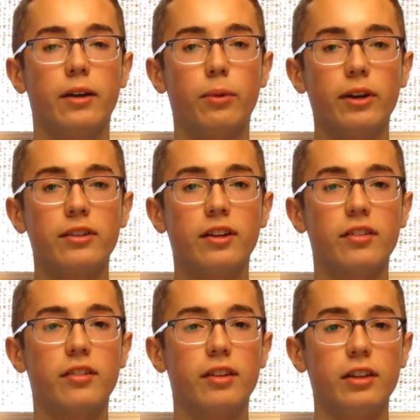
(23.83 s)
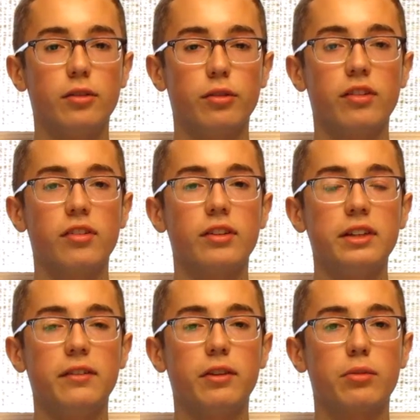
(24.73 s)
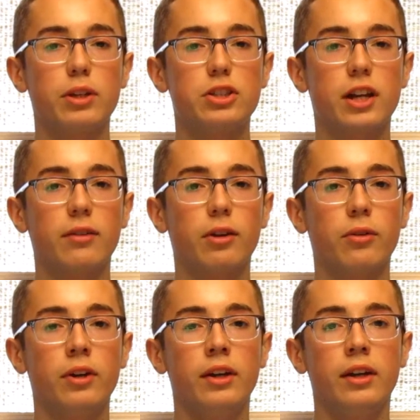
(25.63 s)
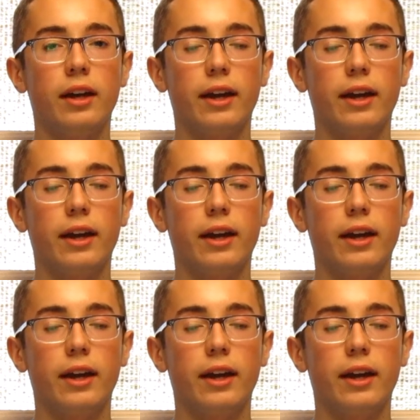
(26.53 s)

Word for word: And what it does is it uses the EV3 gyro